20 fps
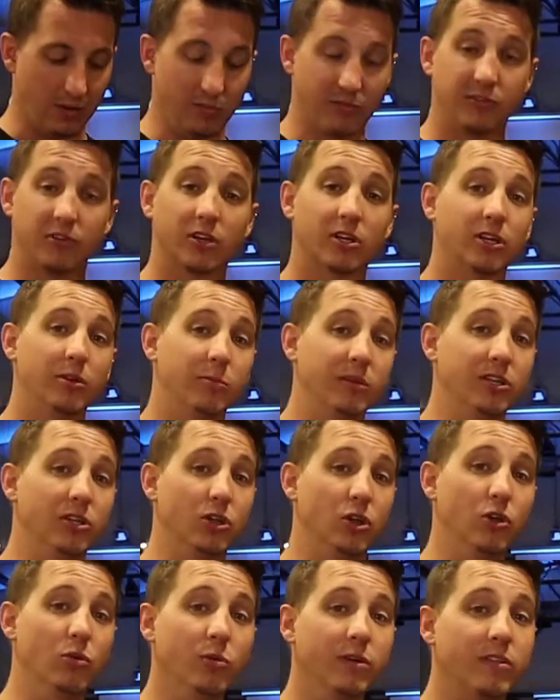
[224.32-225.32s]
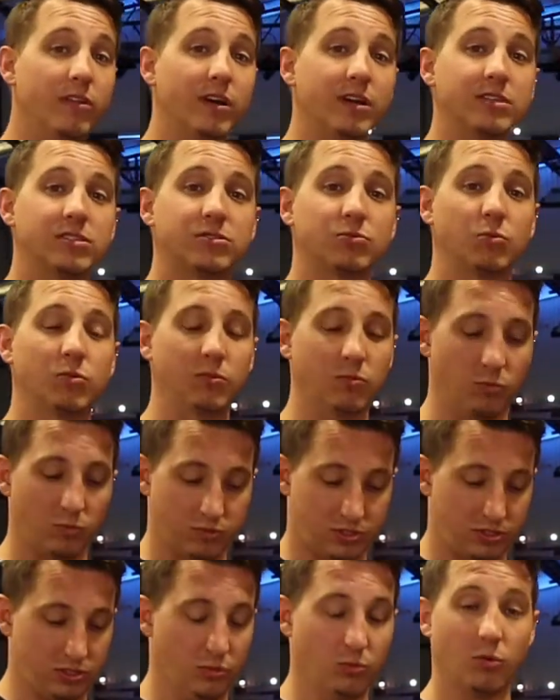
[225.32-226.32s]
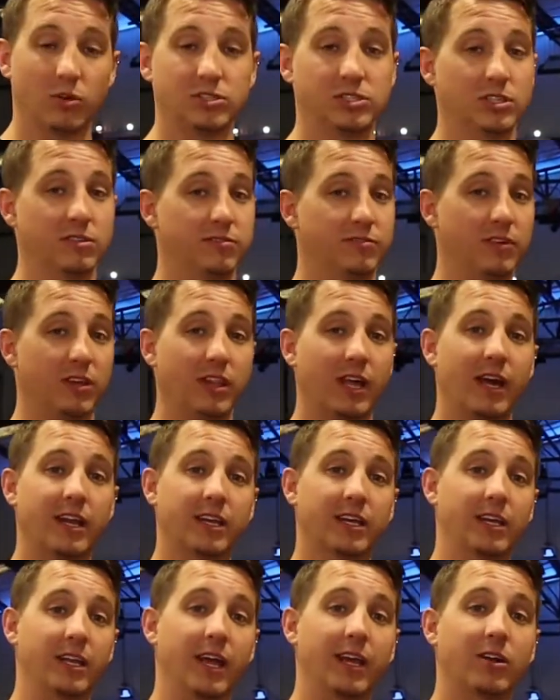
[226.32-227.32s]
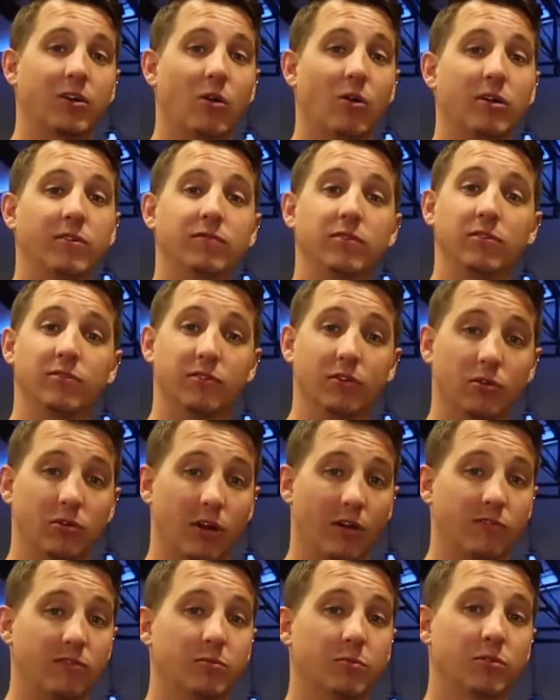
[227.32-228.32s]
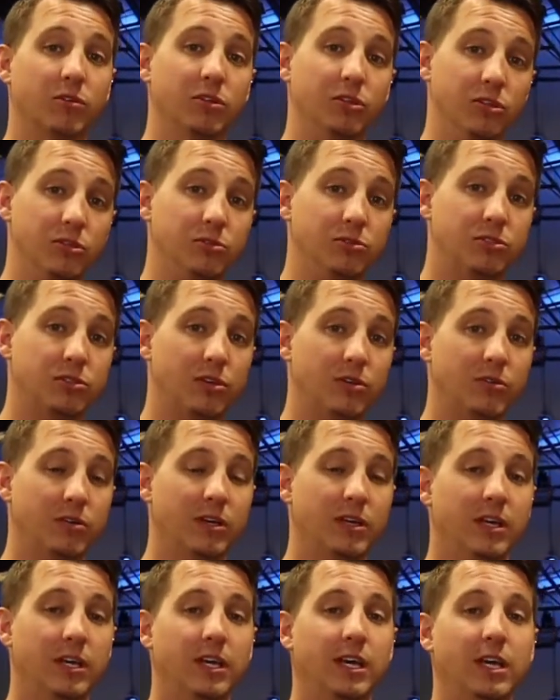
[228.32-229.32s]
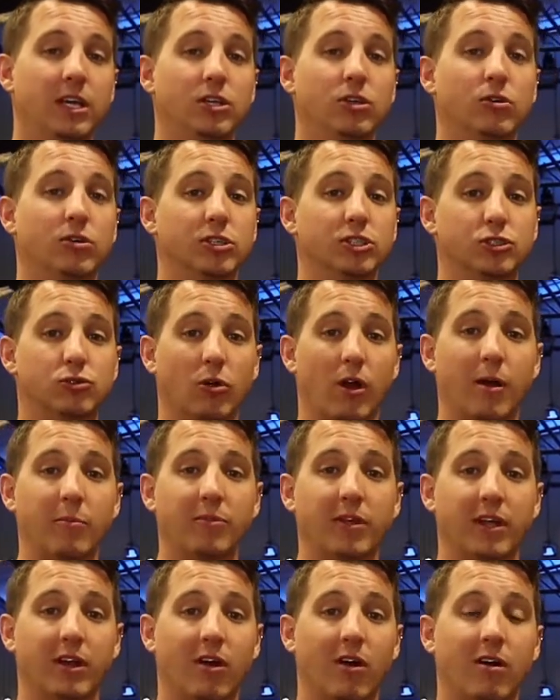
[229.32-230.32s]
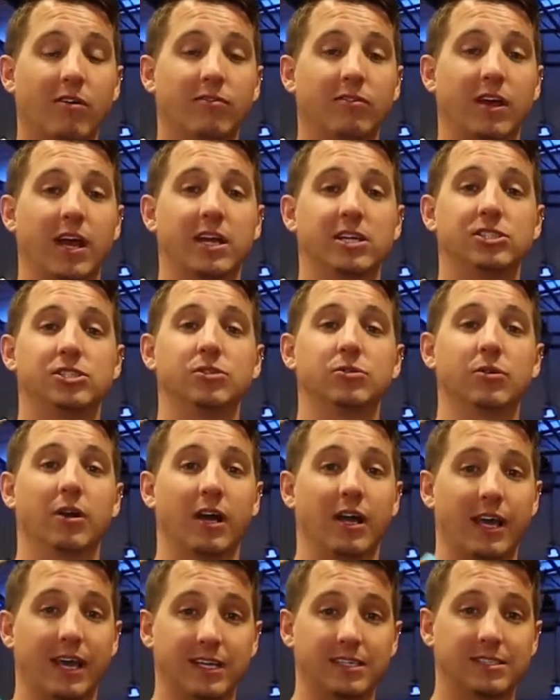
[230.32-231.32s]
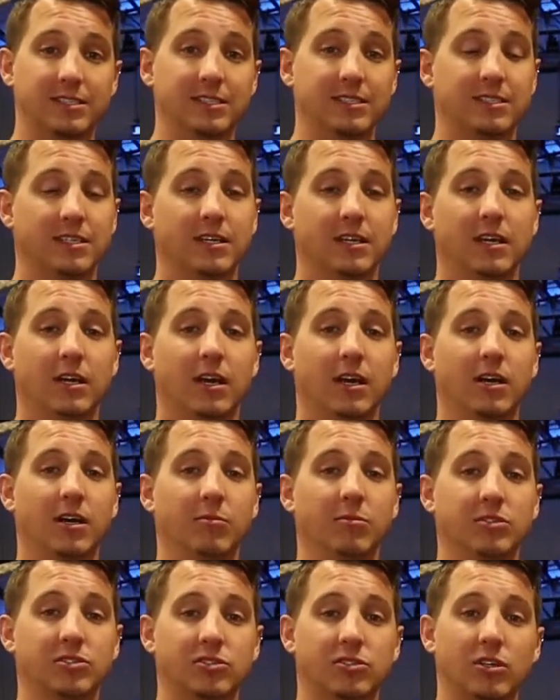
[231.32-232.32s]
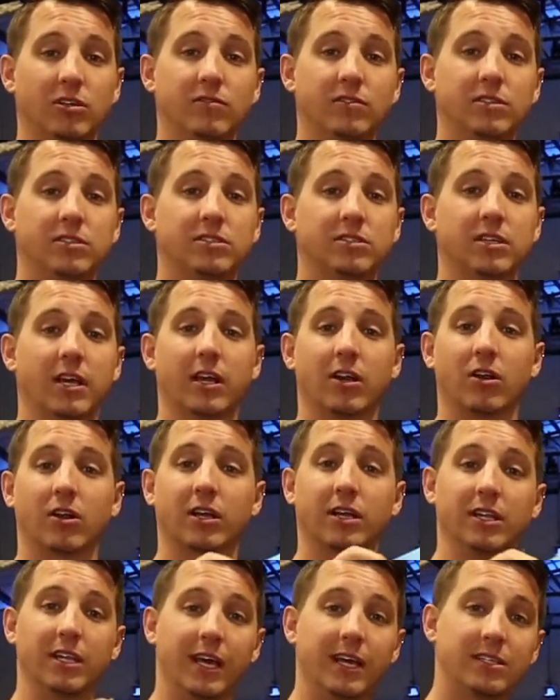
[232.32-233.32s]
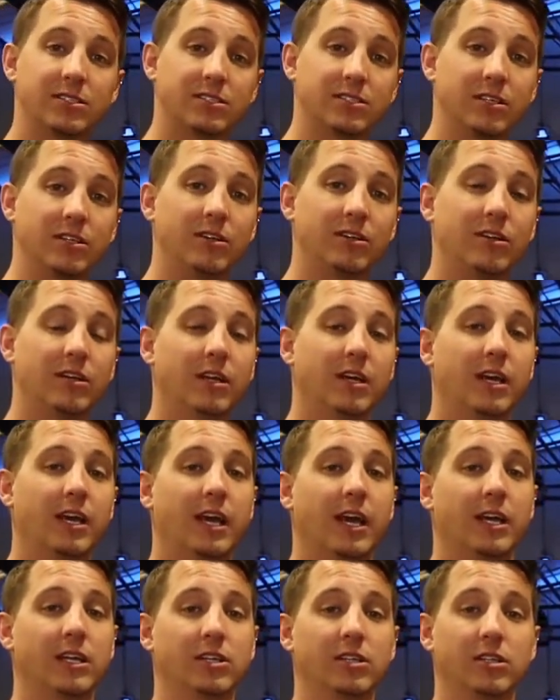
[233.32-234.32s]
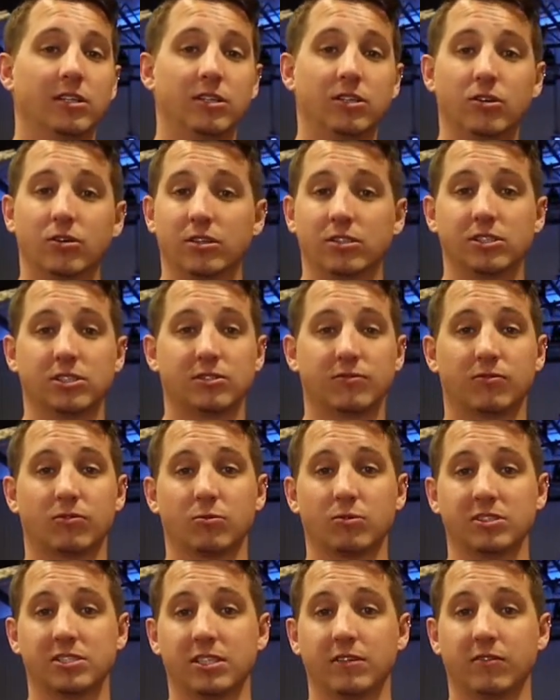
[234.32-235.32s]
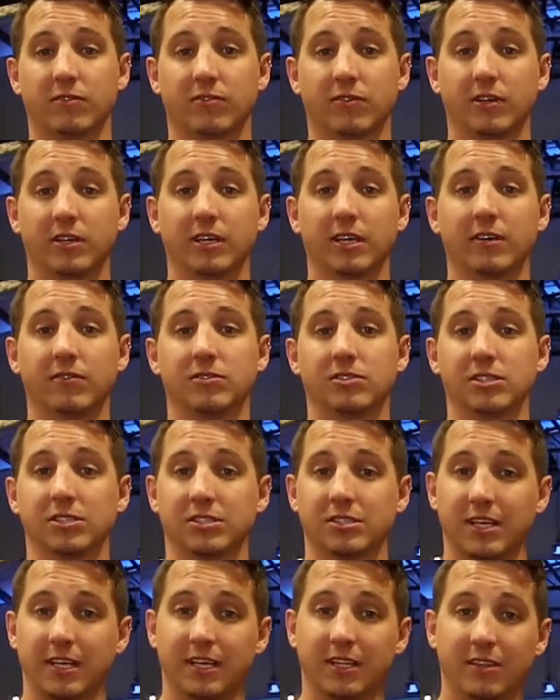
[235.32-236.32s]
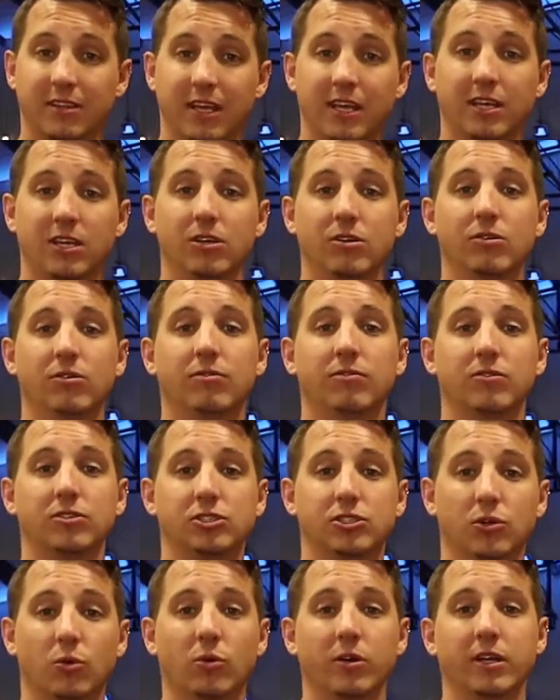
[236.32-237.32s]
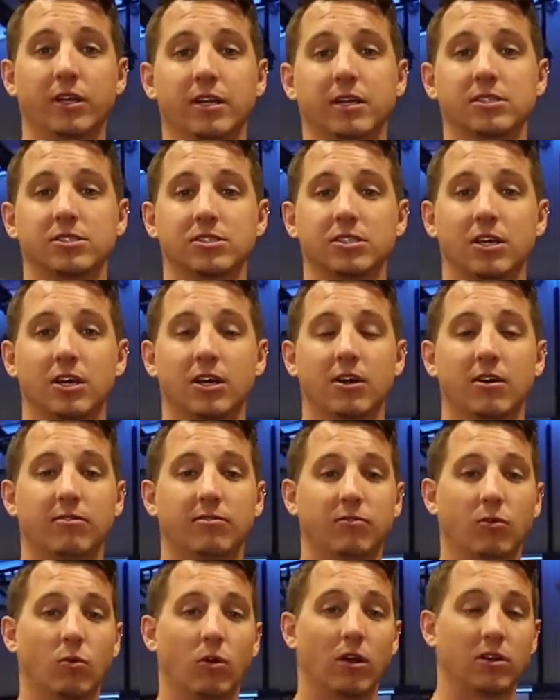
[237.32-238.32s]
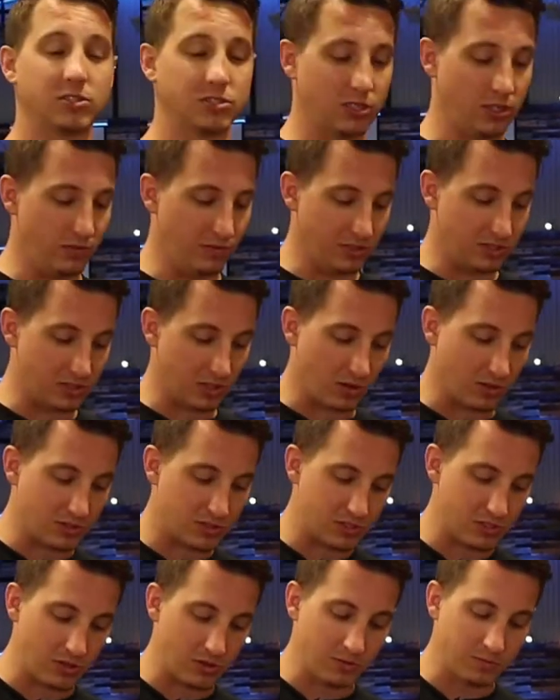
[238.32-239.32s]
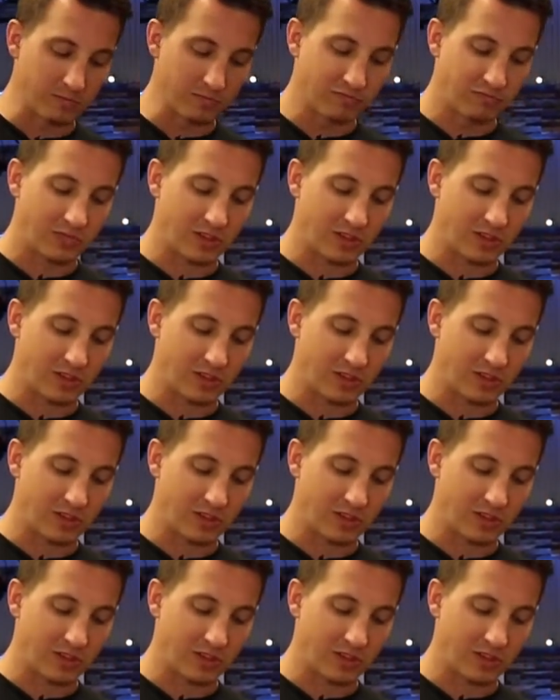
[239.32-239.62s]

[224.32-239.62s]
If you're going to be new with us, we still want you to fill out a Connect card if you feel comfortable to do so. You can drop that off as you exit the service at our Connect Center, and you can just receive a free gift just saying thank you for joining us for our service. Also,